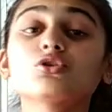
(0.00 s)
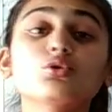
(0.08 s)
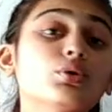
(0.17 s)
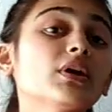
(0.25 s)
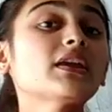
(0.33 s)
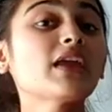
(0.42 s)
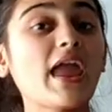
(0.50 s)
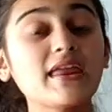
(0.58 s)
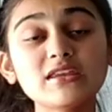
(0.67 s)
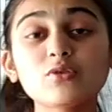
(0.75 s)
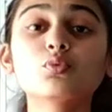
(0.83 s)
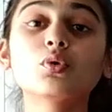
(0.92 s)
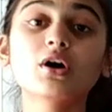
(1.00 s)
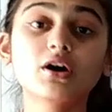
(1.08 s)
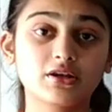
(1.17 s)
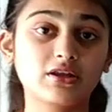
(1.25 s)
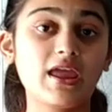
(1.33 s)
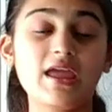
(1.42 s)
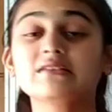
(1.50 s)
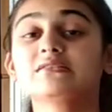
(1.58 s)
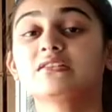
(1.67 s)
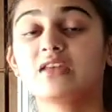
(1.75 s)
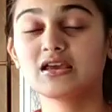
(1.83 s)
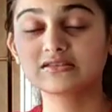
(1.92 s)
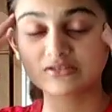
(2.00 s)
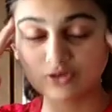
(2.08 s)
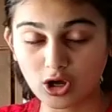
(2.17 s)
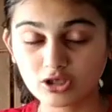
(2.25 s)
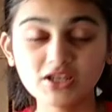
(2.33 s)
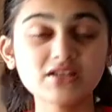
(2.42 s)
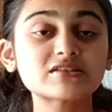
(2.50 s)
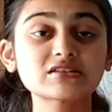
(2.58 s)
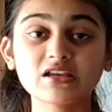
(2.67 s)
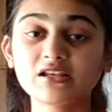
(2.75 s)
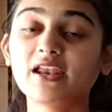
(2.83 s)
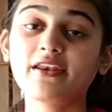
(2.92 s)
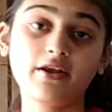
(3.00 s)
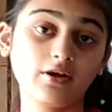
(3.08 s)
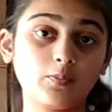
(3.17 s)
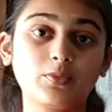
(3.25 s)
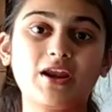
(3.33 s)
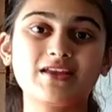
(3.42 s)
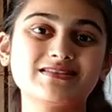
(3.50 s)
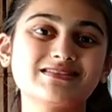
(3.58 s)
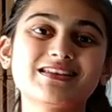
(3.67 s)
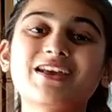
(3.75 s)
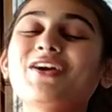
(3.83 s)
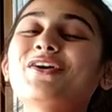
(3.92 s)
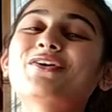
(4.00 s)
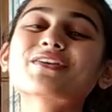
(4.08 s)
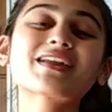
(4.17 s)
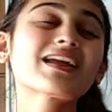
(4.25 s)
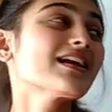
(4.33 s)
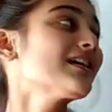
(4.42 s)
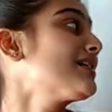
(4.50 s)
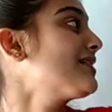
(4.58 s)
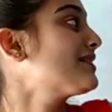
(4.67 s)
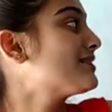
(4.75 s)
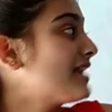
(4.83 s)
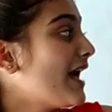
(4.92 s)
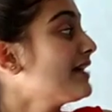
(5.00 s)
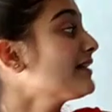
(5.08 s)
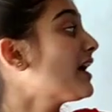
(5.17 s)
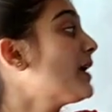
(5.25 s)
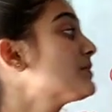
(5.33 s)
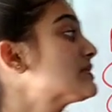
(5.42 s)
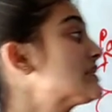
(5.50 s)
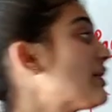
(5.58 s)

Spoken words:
doing any work, as it has knowledge, skill, and enterprise. Okay, then comes